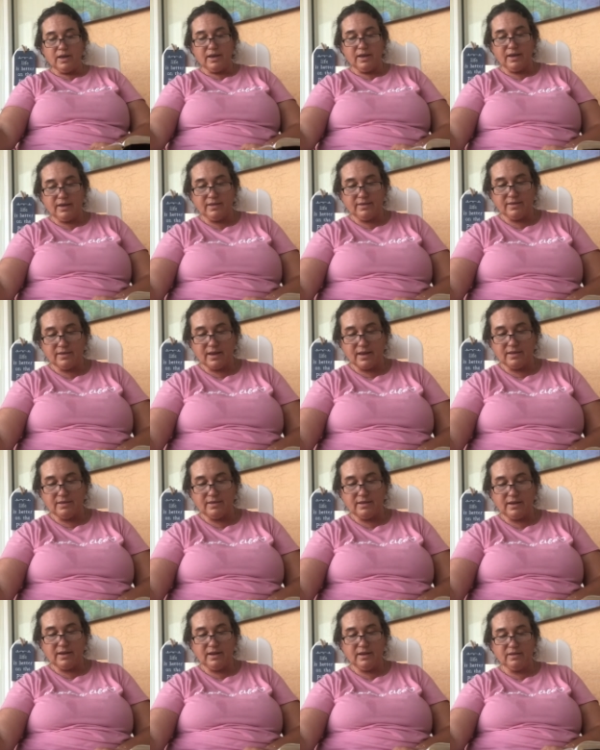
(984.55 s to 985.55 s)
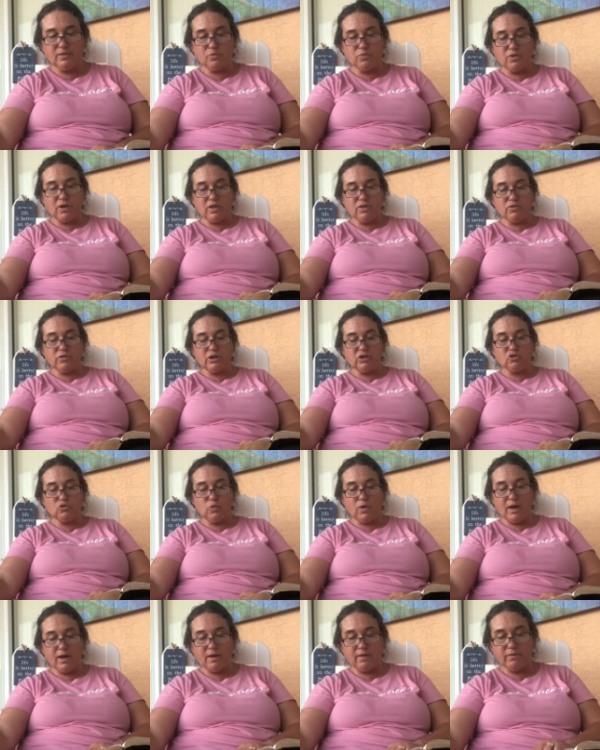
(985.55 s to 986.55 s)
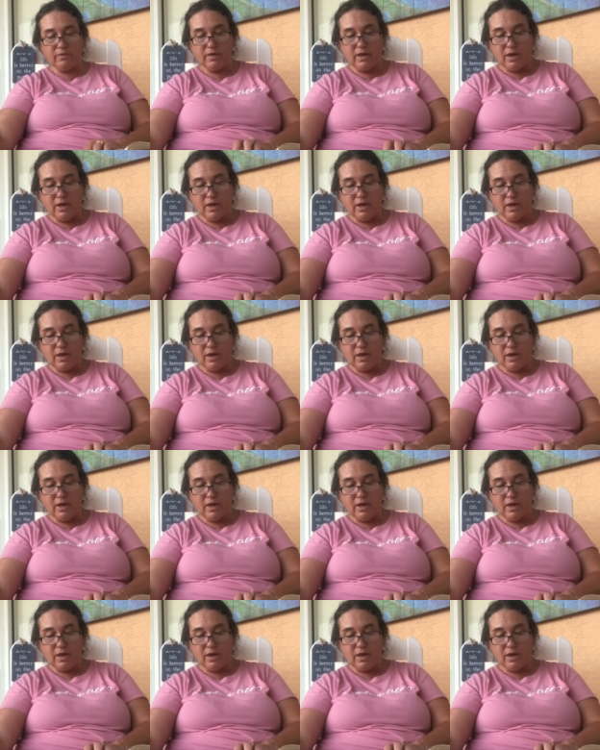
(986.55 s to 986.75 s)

his sons, and his brethren, 12